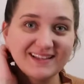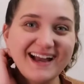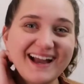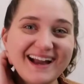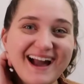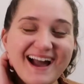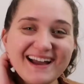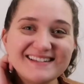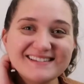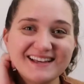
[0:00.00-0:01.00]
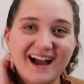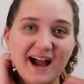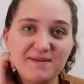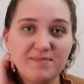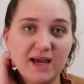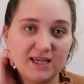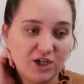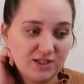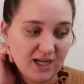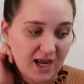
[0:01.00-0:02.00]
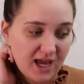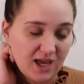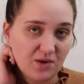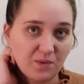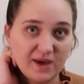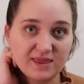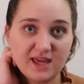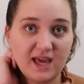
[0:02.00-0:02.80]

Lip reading: Hi guys, I'm back here today with